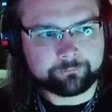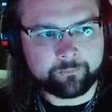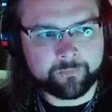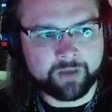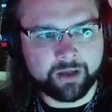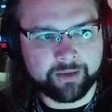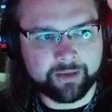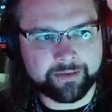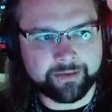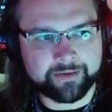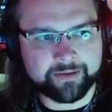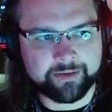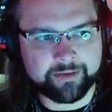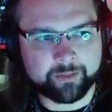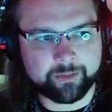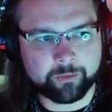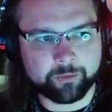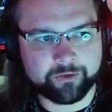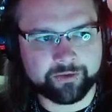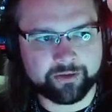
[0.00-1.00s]
I think in the
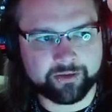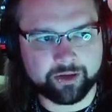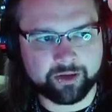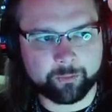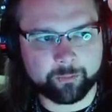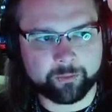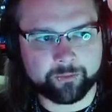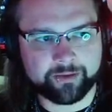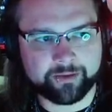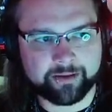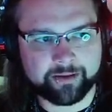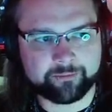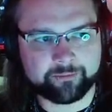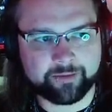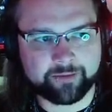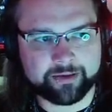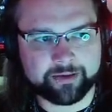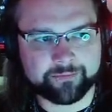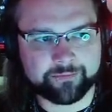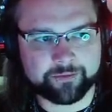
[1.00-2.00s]
morning I will get
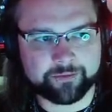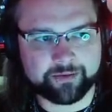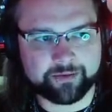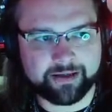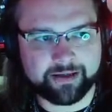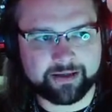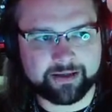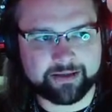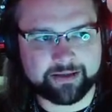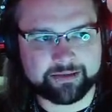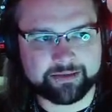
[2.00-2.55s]
Raven and